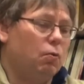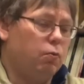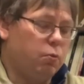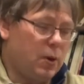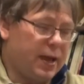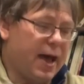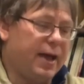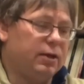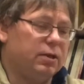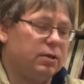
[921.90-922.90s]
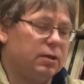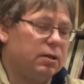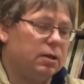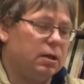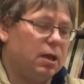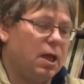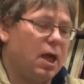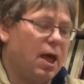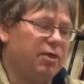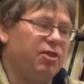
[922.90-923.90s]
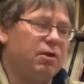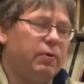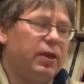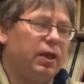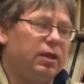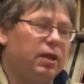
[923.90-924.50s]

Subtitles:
We got, I think we